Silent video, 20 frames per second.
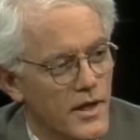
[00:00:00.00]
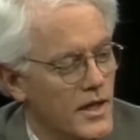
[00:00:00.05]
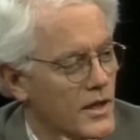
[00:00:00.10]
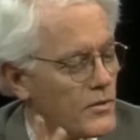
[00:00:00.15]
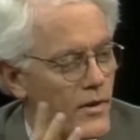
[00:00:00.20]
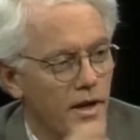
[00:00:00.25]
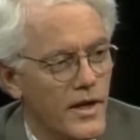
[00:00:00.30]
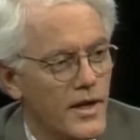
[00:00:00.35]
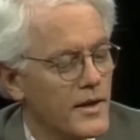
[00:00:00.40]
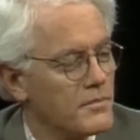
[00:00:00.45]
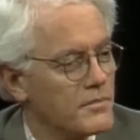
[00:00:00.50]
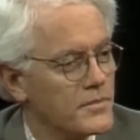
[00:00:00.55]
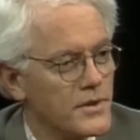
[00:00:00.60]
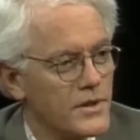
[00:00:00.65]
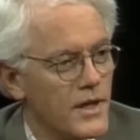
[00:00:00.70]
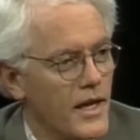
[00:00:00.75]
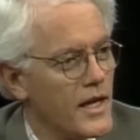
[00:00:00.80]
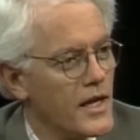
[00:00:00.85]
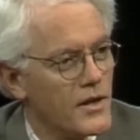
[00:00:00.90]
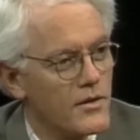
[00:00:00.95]
And it ran up
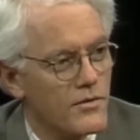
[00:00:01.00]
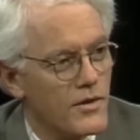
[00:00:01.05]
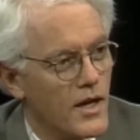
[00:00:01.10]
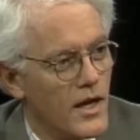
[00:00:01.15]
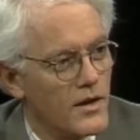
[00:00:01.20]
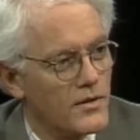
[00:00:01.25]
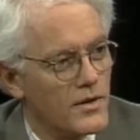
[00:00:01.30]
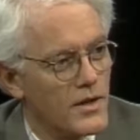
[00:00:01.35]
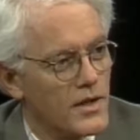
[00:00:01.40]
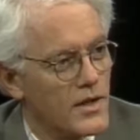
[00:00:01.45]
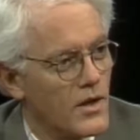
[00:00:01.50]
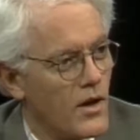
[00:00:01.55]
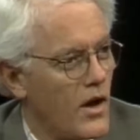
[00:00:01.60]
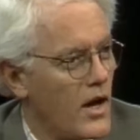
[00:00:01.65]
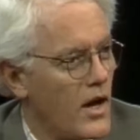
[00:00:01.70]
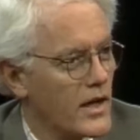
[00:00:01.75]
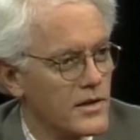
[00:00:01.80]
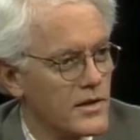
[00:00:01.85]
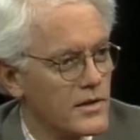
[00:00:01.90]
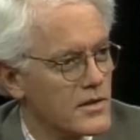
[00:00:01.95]
to 8,300 in
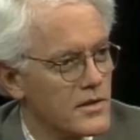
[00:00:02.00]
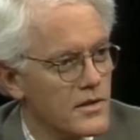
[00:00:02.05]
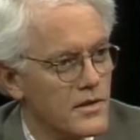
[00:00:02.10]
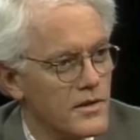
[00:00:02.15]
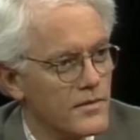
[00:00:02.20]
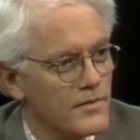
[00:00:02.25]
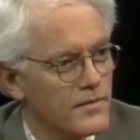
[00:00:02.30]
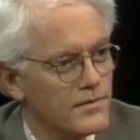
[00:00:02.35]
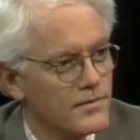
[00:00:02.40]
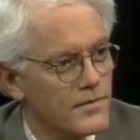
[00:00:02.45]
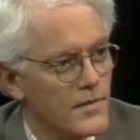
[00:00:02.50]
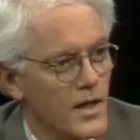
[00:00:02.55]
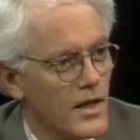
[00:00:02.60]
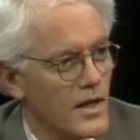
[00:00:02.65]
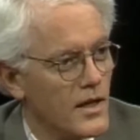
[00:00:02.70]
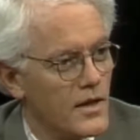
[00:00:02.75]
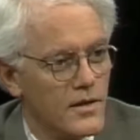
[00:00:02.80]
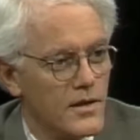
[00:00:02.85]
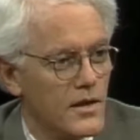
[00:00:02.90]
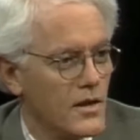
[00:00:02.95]
August.
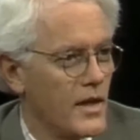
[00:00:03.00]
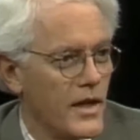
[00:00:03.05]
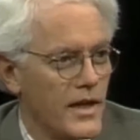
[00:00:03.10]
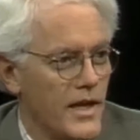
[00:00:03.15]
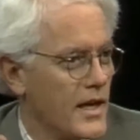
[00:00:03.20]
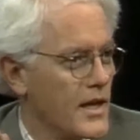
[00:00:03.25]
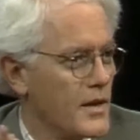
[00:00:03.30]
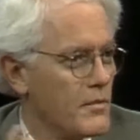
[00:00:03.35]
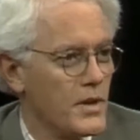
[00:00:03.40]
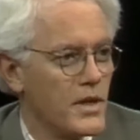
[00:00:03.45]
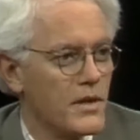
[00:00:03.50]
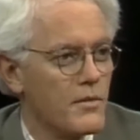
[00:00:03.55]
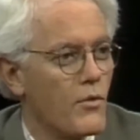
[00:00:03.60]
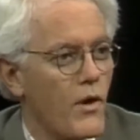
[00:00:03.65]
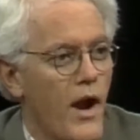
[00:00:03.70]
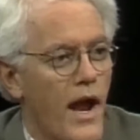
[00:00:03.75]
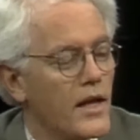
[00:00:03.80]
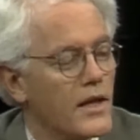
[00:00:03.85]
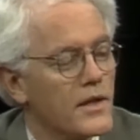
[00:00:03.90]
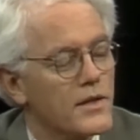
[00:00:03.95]
And, like any big
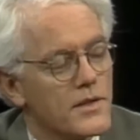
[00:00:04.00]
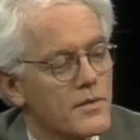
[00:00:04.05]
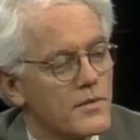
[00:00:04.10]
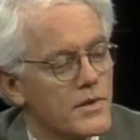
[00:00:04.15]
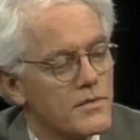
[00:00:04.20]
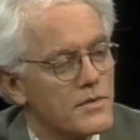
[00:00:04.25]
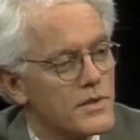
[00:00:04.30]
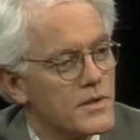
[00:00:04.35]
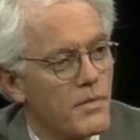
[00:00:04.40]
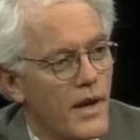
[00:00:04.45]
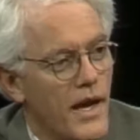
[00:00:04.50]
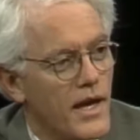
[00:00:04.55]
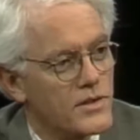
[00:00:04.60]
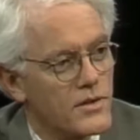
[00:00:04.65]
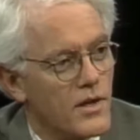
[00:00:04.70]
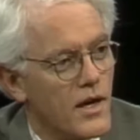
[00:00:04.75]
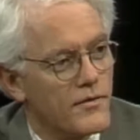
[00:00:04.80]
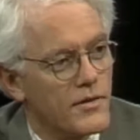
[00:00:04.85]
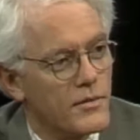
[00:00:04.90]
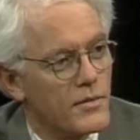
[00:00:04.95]
rally, sometimes it backs
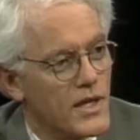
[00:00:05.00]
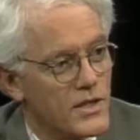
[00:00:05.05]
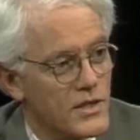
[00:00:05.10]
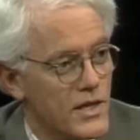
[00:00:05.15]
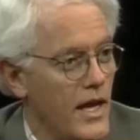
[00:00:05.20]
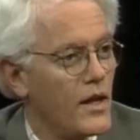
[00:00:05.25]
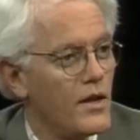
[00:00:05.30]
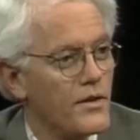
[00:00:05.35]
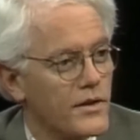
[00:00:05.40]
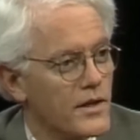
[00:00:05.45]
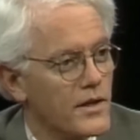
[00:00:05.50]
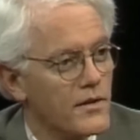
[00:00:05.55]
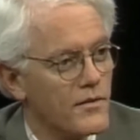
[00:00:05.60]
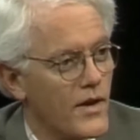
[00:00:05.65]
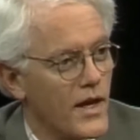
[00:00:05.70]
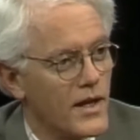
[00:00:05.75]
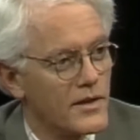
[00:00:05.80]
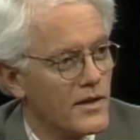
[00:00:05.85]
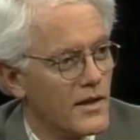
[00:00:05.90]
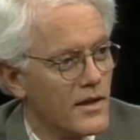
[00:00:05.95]
off. I mean, it's healthy. In
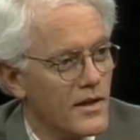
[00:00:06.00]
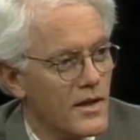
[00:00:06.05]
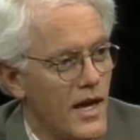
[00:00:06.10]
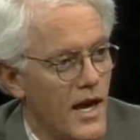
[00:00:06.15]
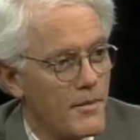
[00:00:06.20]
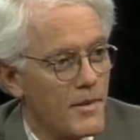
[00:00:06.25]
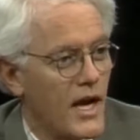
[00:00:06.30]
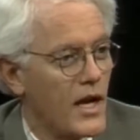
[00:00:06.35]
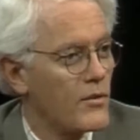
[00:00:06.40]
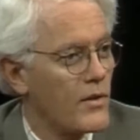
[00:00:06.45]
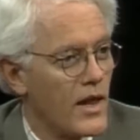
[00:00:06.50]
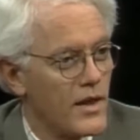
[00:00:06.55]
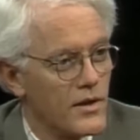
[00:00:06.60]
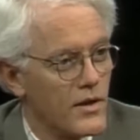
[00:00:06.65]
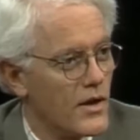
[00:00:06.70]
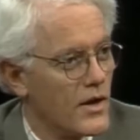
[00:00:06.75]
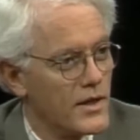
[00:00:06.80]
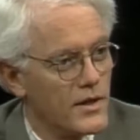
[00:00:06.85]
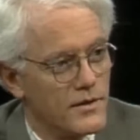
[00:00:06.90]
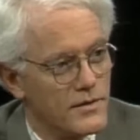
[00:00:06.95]
fact, I'd rather have
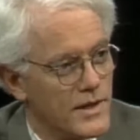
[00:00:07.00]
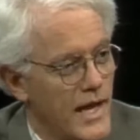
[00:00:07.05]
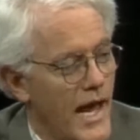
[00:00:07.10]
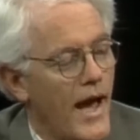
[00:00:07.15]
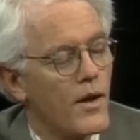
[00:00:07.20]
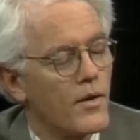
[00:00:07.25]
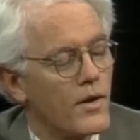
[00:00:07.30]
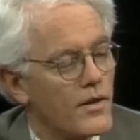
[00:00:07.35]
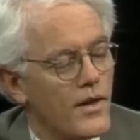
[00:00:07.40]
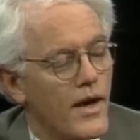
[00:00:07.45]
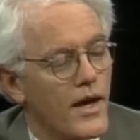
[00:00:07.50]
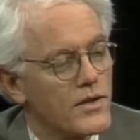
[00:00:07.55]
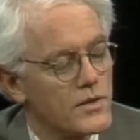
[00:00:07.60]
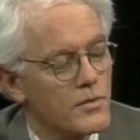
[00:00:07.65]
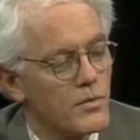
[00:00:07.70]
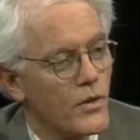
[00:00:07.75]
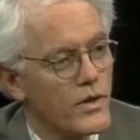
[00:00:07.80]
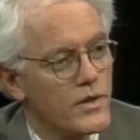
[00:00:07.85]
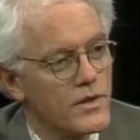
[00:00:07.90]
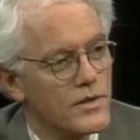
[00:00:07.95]
gone down 1,000
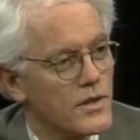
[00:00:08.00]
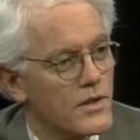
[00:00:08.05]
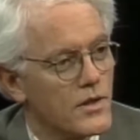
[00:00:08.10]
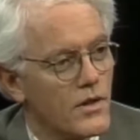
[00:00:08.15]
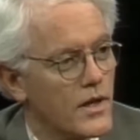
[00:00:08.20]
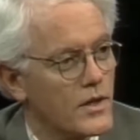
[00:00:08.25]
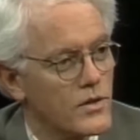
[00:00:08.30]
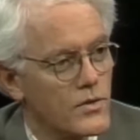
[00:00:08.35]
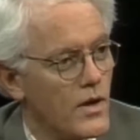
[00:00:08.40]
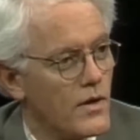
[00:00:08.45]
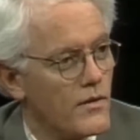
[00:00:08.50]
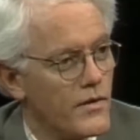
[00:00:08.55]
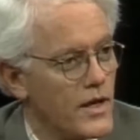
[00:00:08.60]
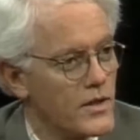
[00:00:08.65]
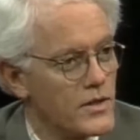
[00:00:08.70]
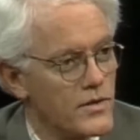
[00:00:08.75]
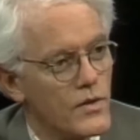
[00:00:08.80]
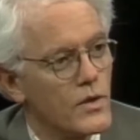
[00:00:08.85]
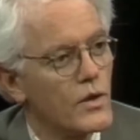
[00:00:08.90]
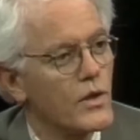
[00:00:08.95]
points than gone to
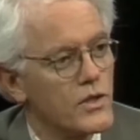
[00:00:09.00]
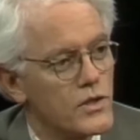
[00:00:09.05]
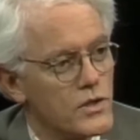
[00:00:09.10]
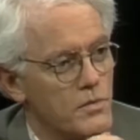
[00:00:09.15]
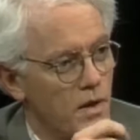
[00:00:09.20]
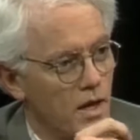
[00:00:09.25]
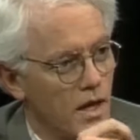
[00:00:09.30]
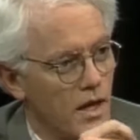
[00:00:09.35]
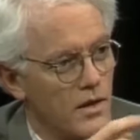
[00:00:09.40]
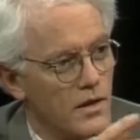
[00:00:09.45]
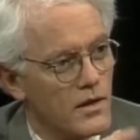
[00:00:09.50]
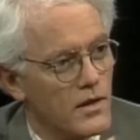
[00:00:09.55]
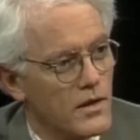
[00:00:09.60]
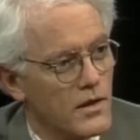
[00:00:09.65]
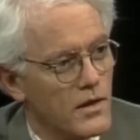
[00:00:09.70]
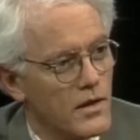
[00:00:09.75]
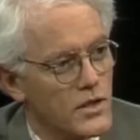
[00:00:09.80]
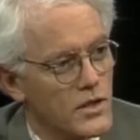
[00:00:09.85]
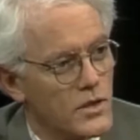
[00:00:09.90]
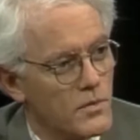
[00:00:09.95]
12,000. If you look at Japan,
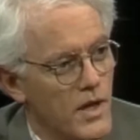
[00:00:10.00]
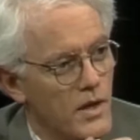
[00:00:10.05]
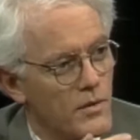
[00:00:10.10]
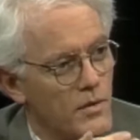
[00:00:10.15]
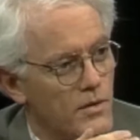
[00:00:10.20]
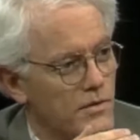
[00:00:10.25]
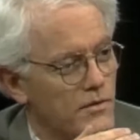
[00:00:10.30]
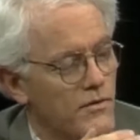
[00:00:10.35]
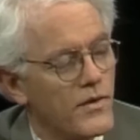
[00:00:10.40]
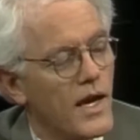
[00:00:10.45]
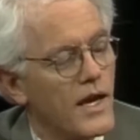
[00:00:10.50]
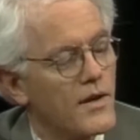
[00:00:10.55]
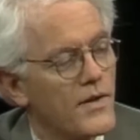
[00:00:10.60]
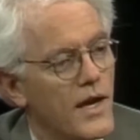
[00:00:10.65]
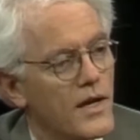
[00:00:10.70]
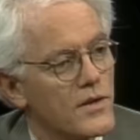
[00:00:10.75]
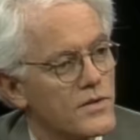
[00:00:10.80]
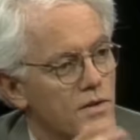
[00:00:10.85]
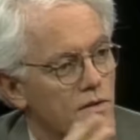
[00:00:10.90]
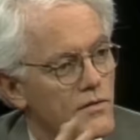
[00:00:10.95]
Japan went from
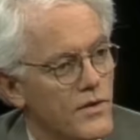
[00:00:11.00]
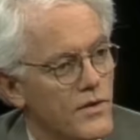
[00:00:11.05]
5,000 to